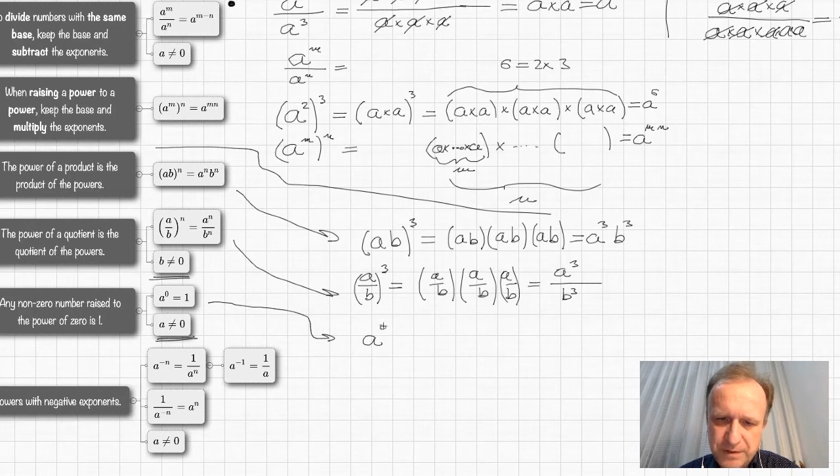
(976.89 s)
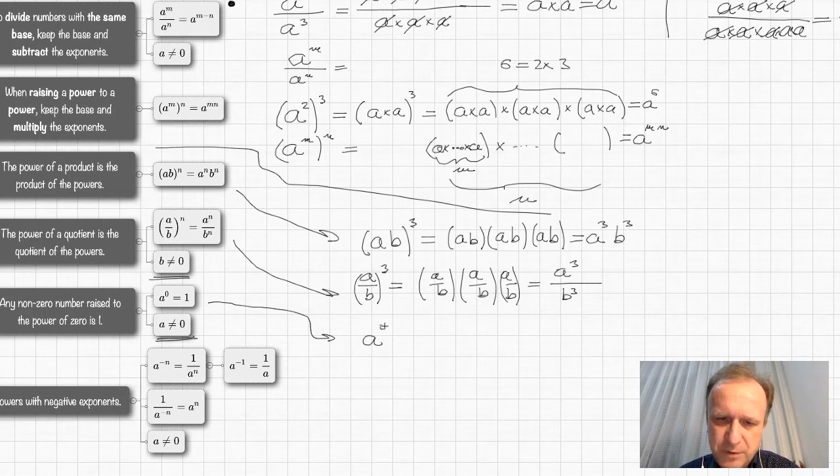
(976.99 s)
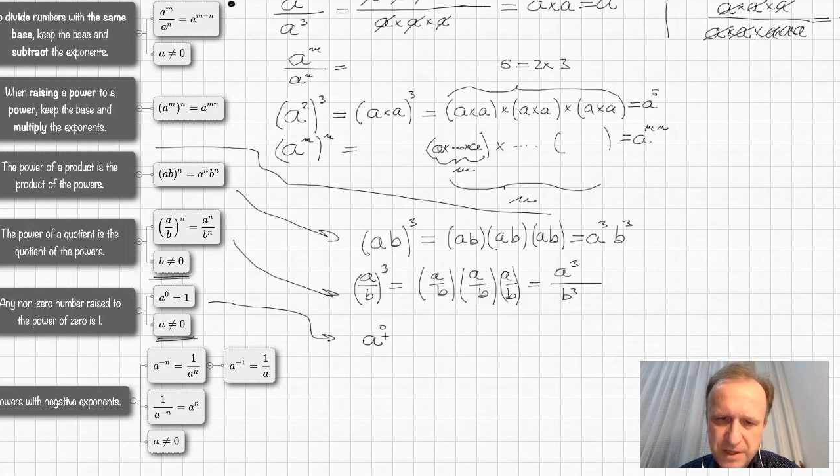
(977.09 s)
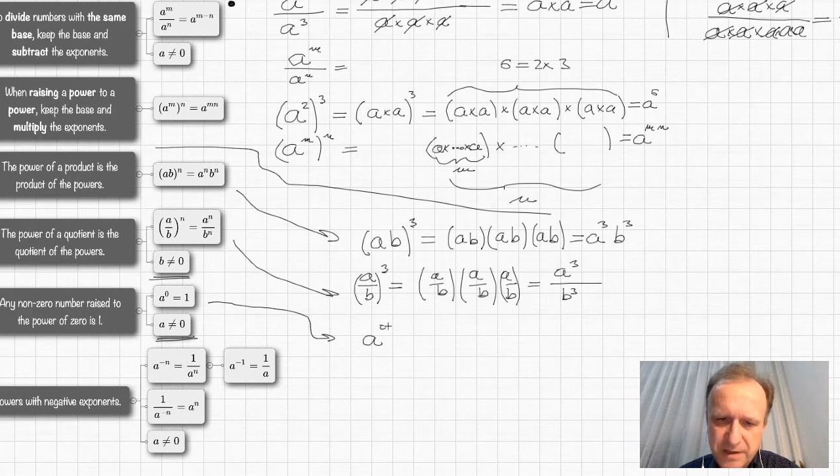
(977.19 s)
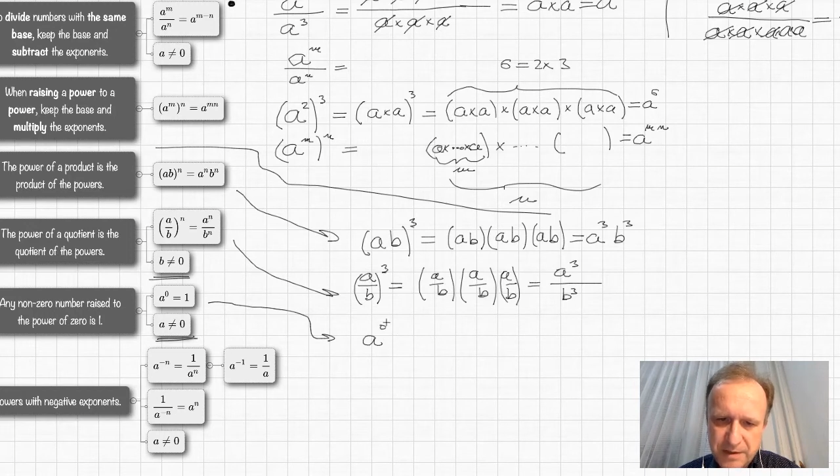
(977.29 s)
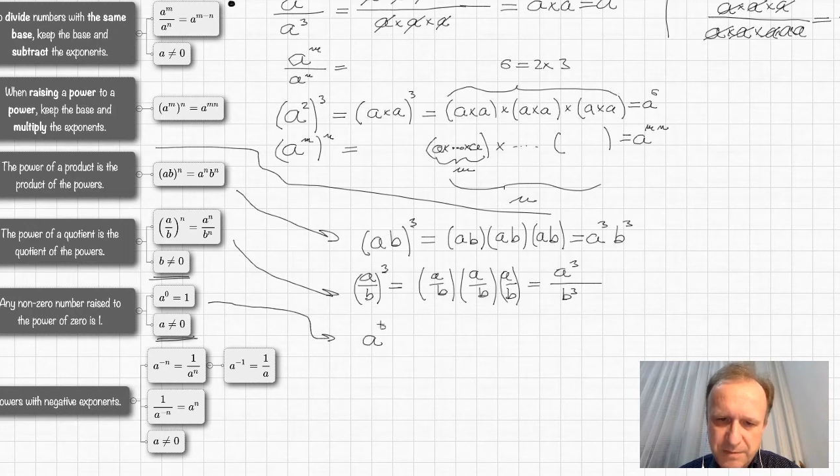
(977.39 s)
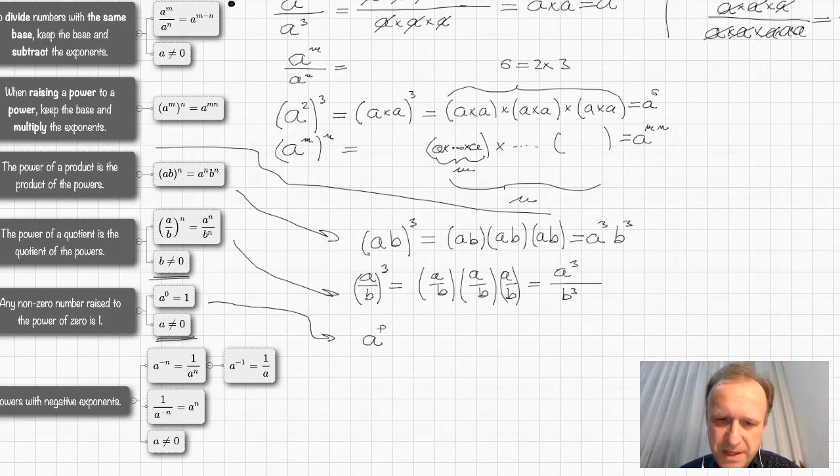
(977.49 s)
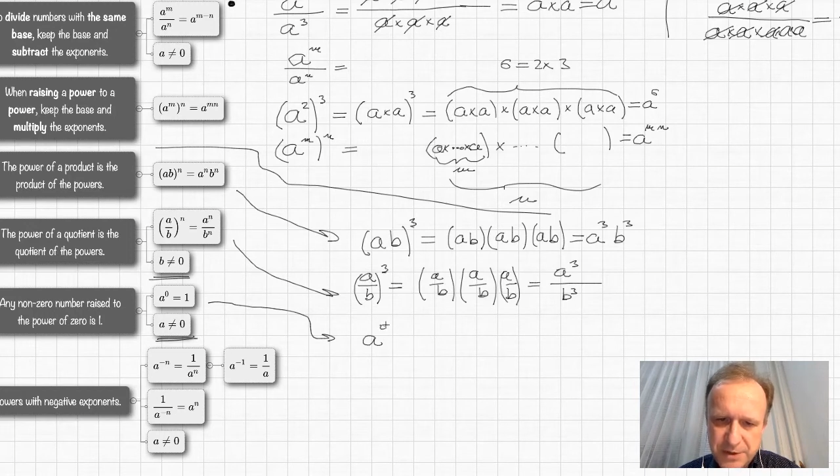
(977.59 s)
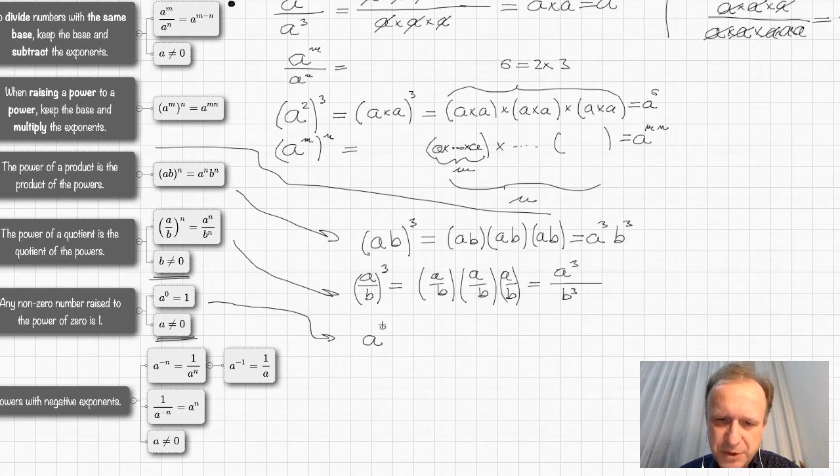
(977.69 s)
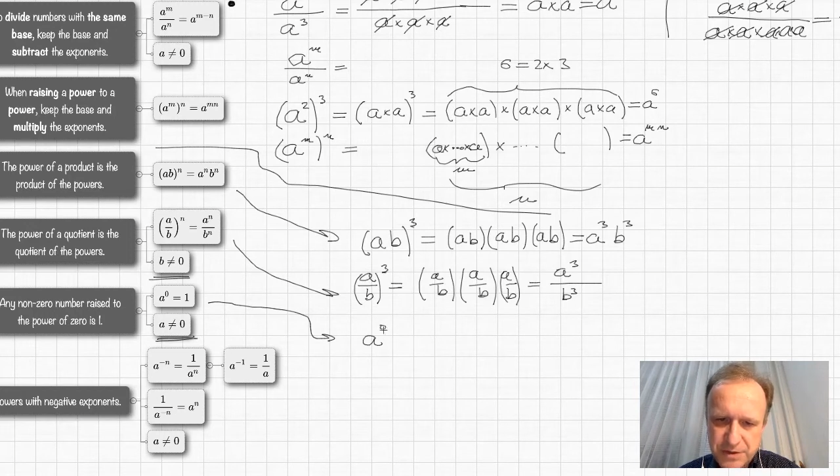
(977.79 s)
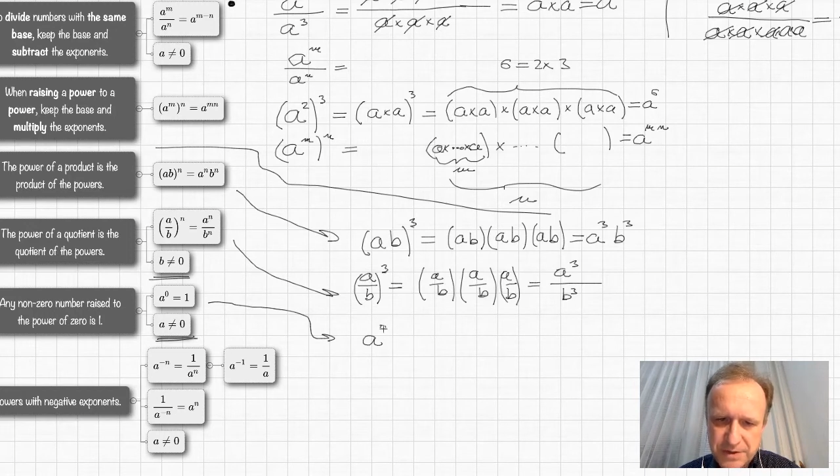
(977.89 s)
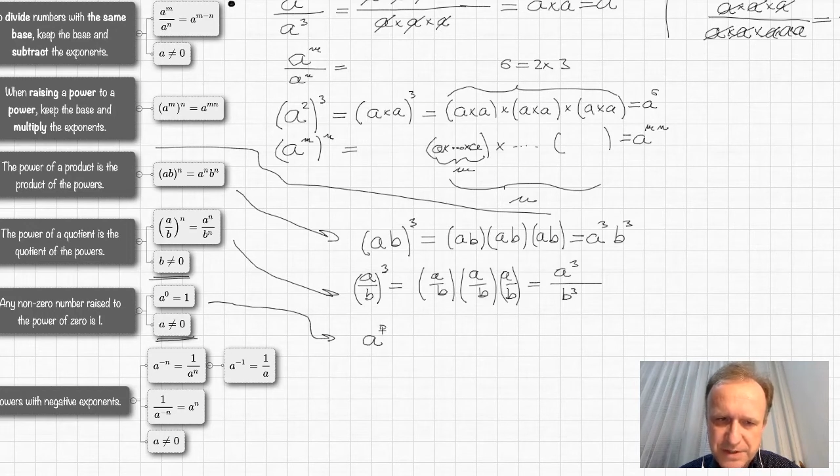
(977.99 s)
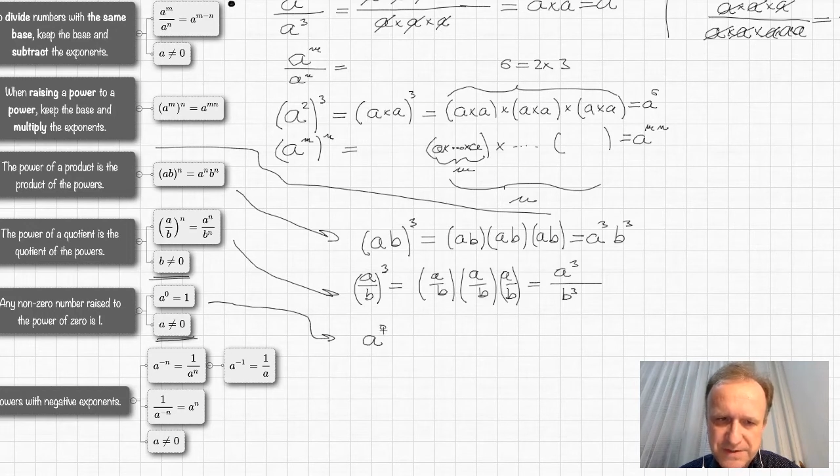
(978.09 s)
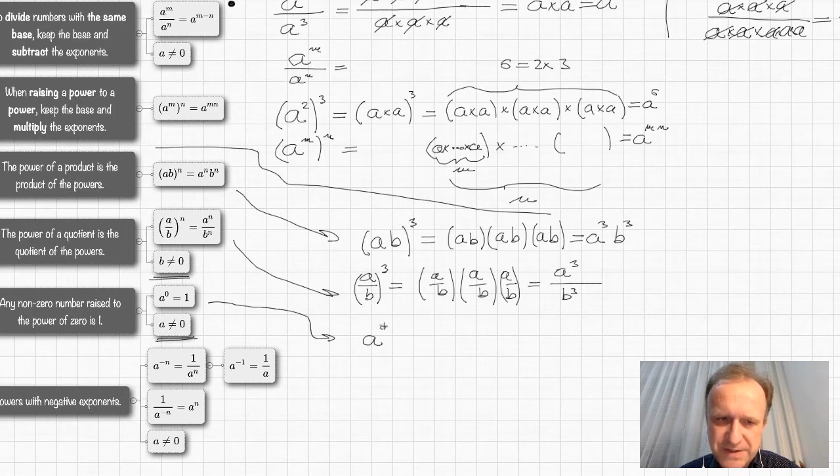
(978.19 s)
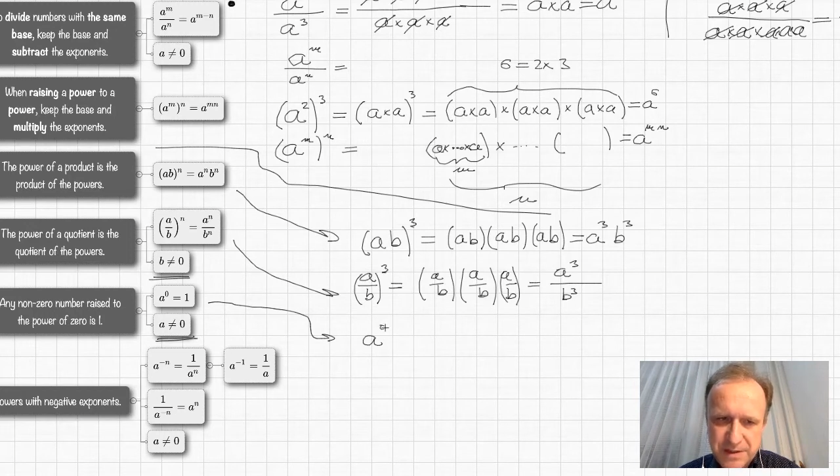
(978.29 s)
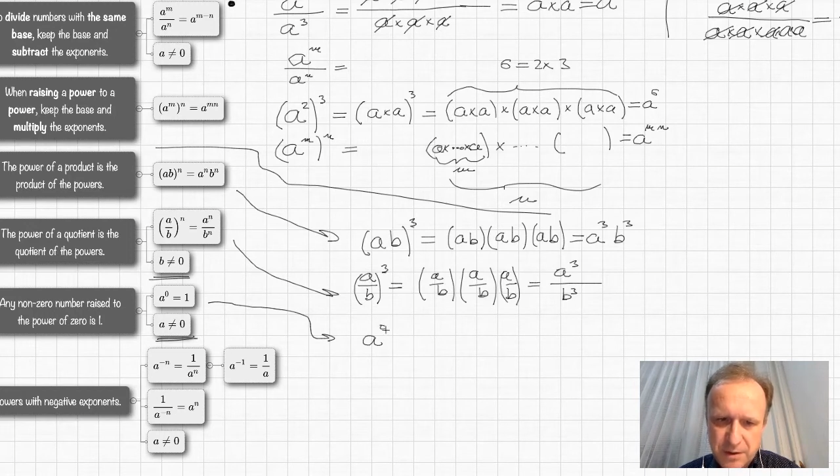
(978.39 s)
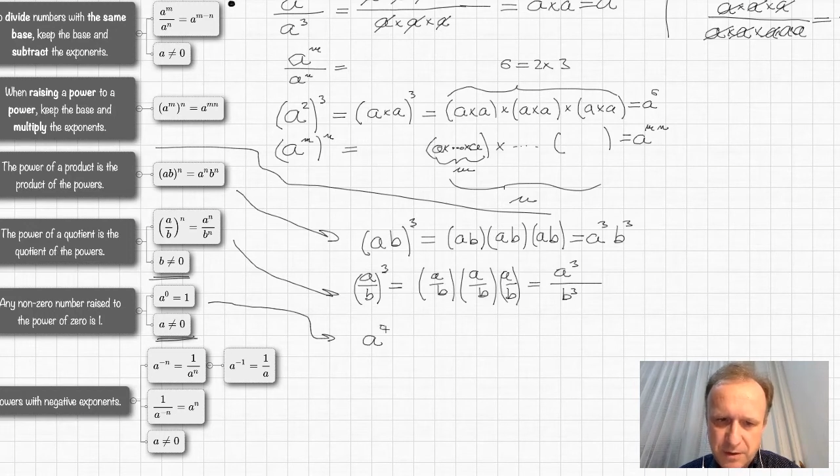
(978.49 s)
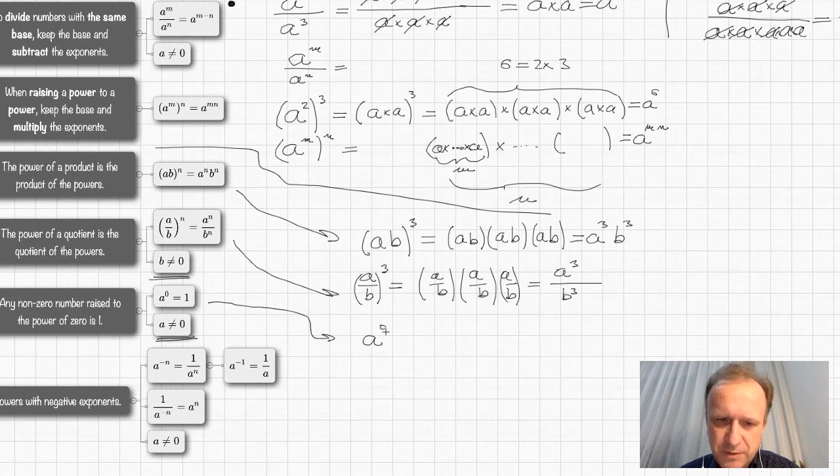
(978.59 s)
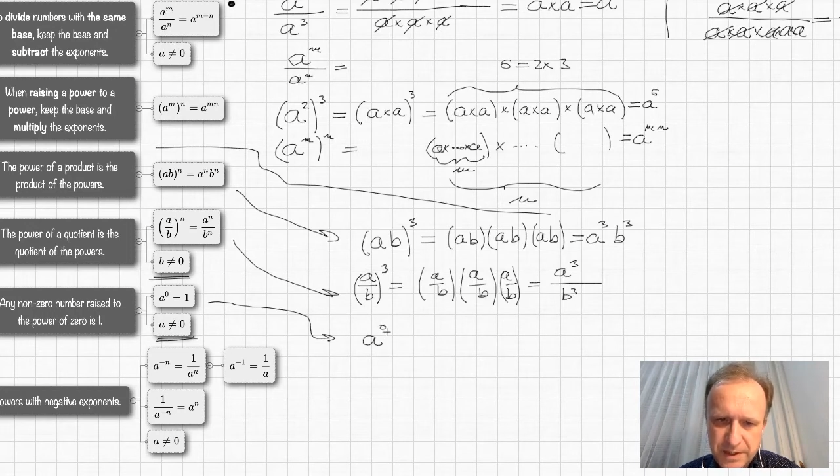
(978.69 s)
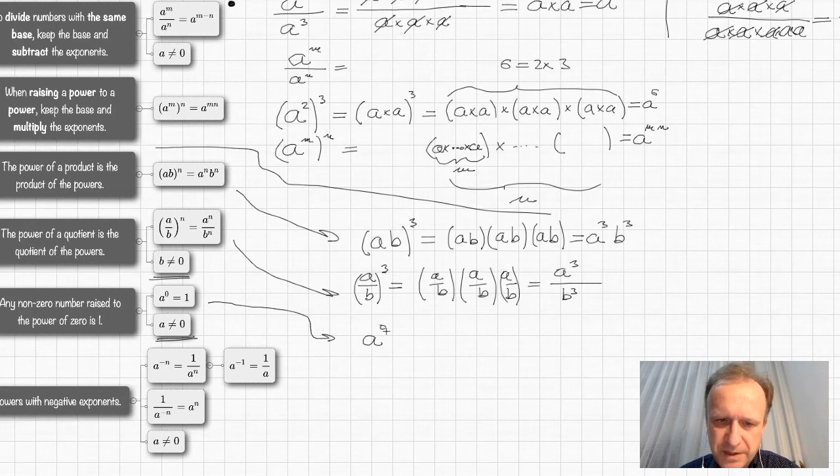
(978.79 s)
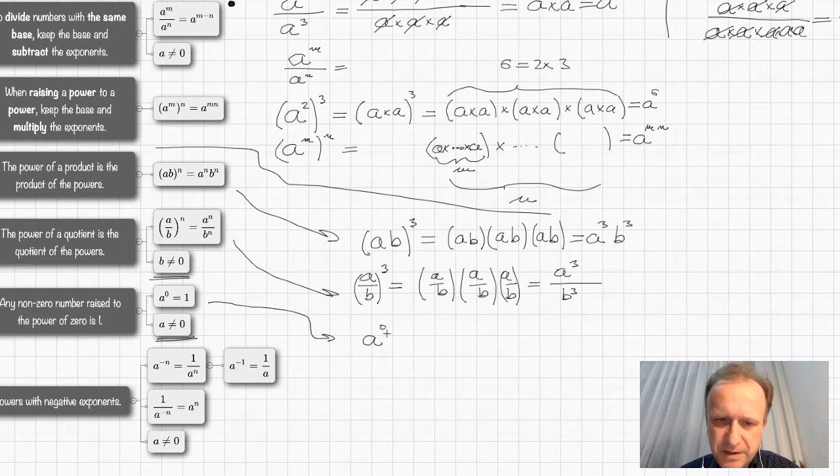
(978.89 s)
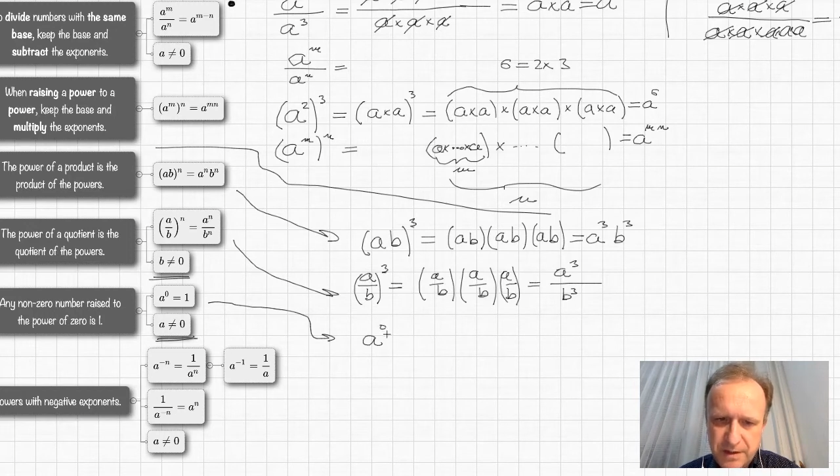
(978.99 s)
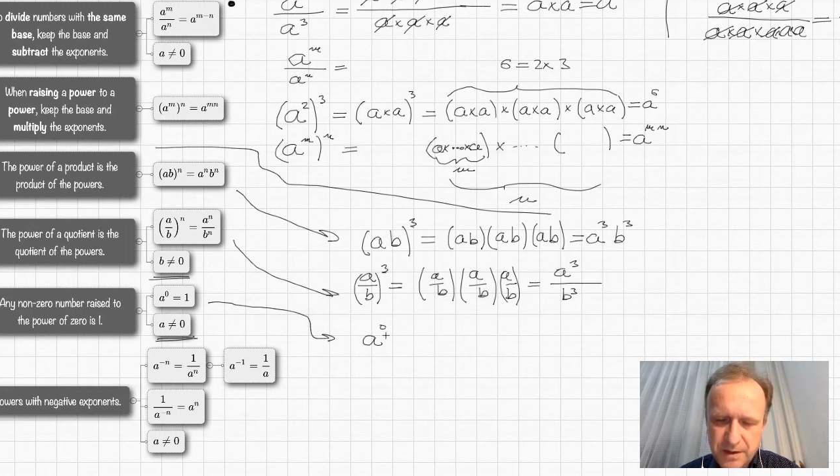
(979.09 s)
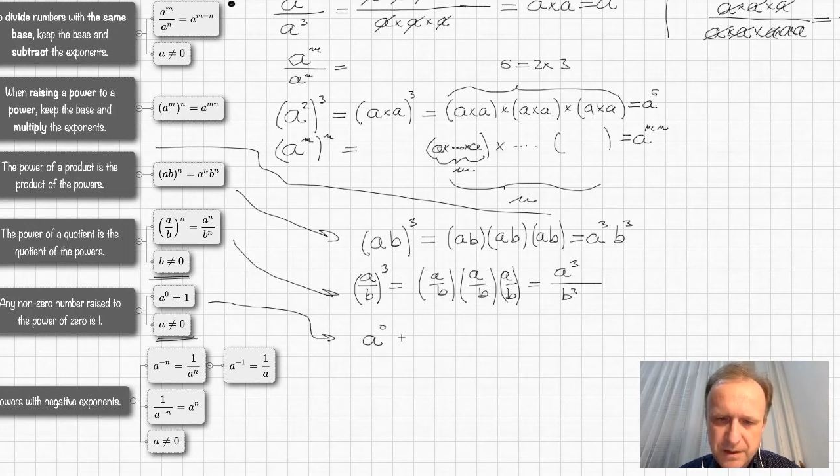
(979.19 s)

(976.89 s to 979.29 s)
You can imagine that 0 here